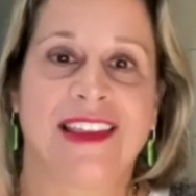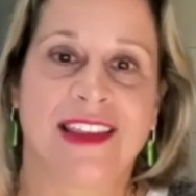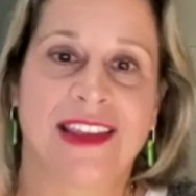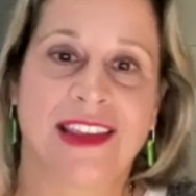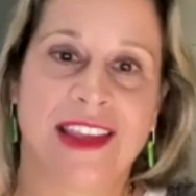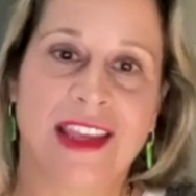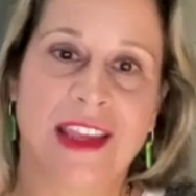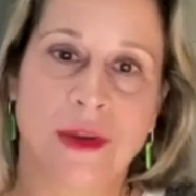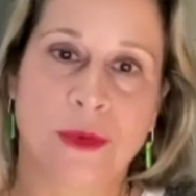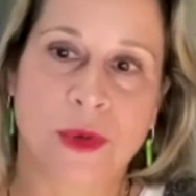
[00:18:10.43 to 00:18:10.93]

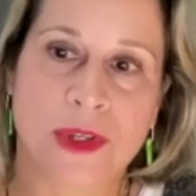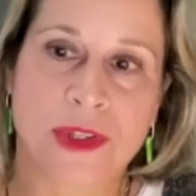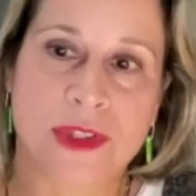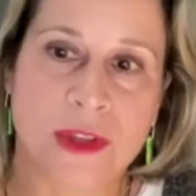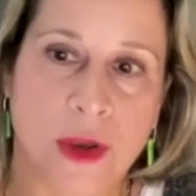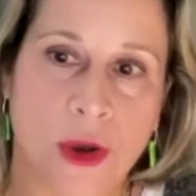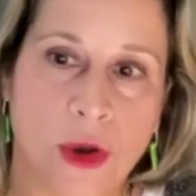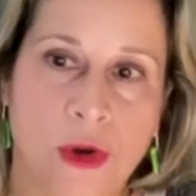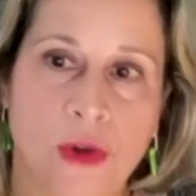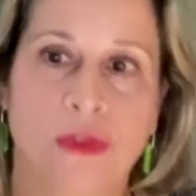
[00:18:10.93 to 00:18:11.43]
he
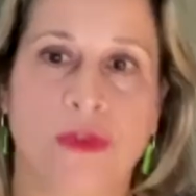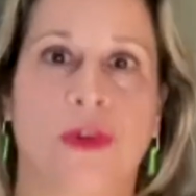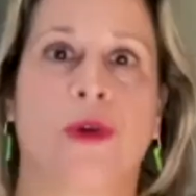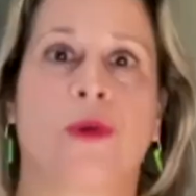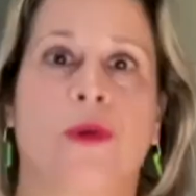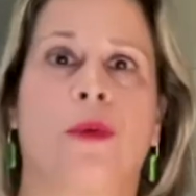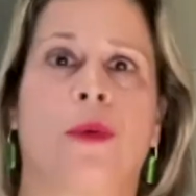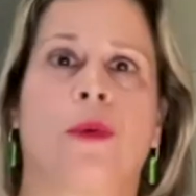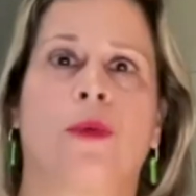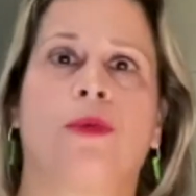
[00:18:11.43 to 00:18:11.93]
was
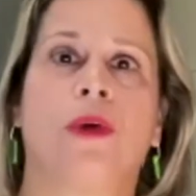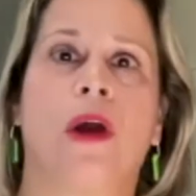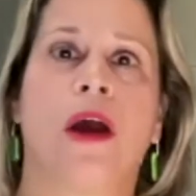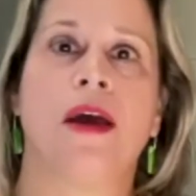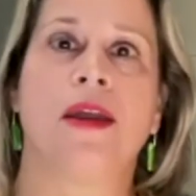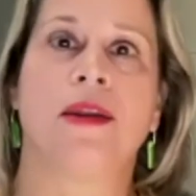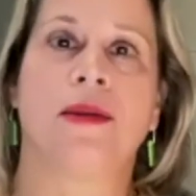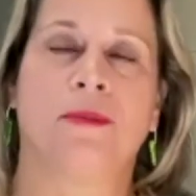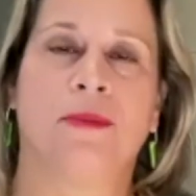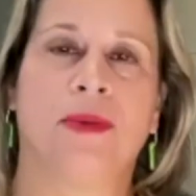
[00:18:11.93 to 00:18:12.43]

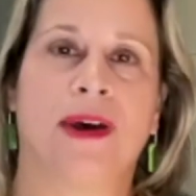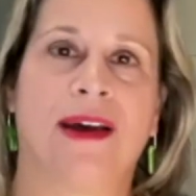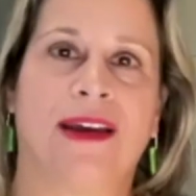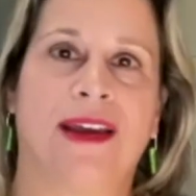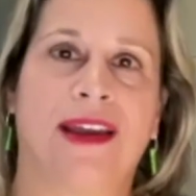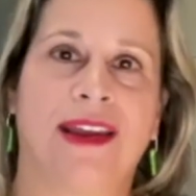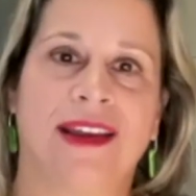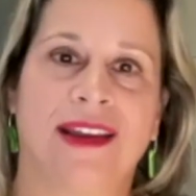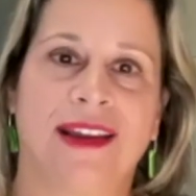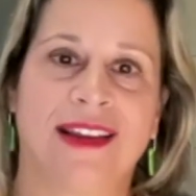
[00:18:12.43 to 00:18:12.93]
overrun
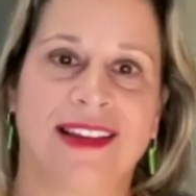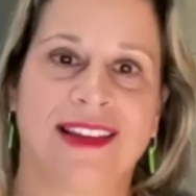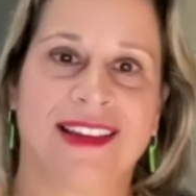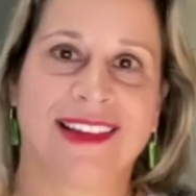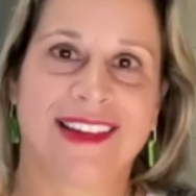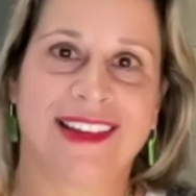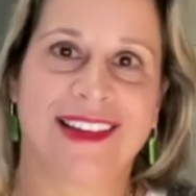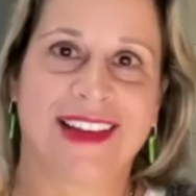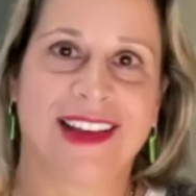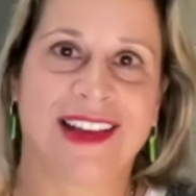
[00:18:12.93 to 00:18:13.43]
by
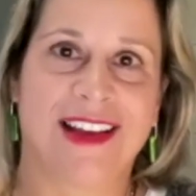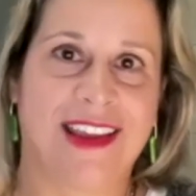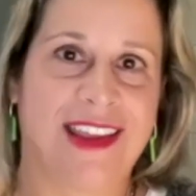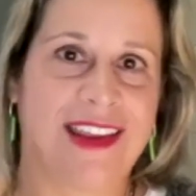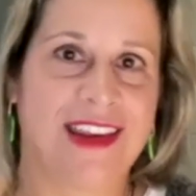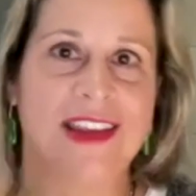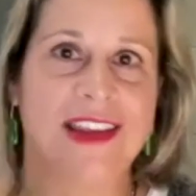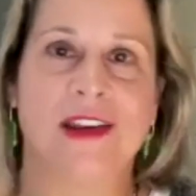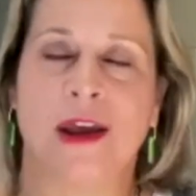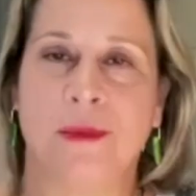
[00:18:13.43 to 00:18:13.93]

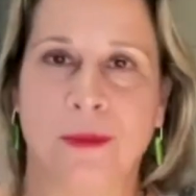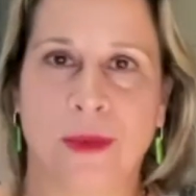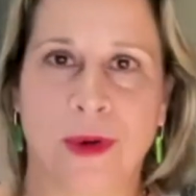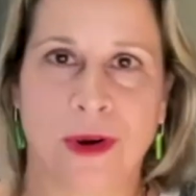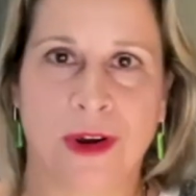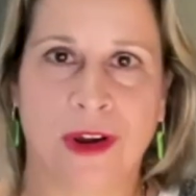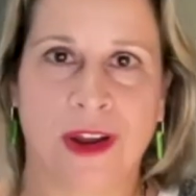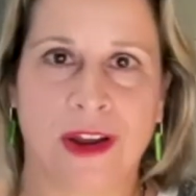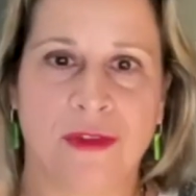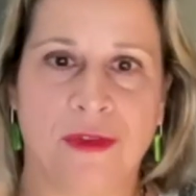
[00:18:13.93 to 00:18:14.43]
any
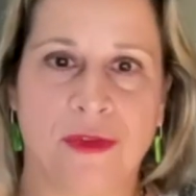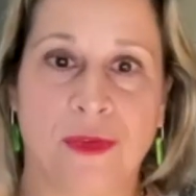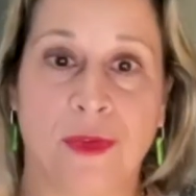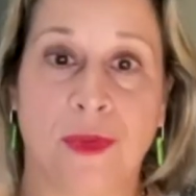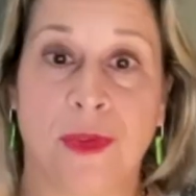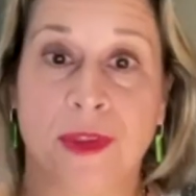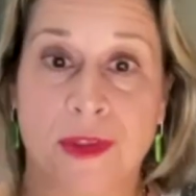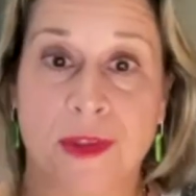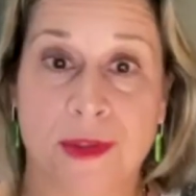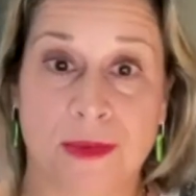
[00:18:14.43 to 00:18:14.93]
number of
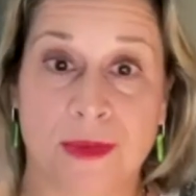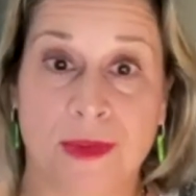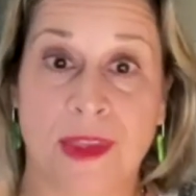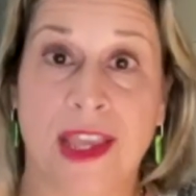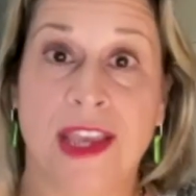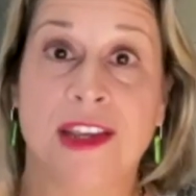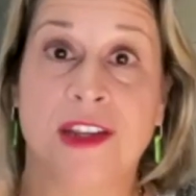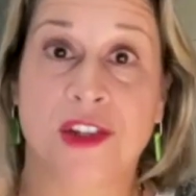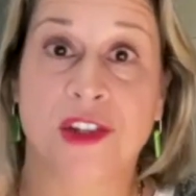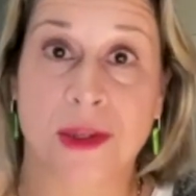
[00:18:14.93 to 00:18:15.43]
the
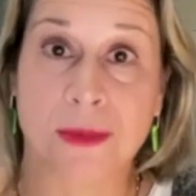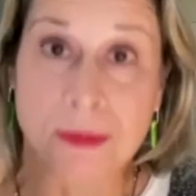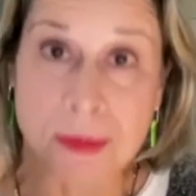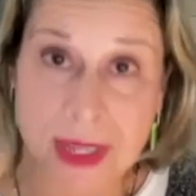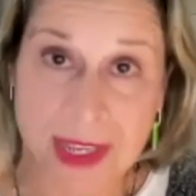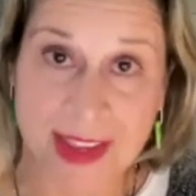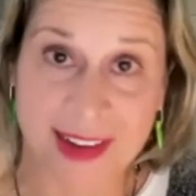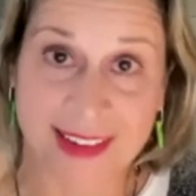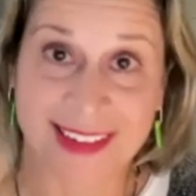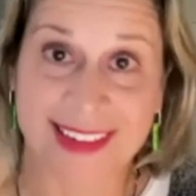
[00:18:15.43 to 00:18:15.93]
Haitian
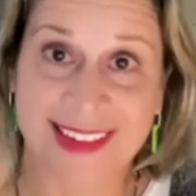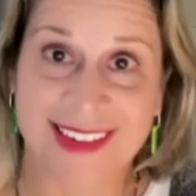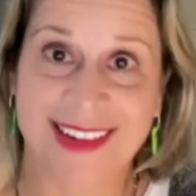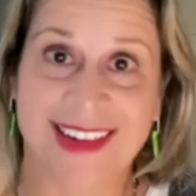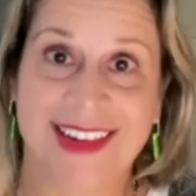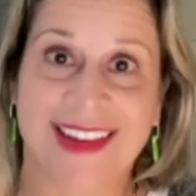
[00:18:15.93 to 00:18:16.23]
men.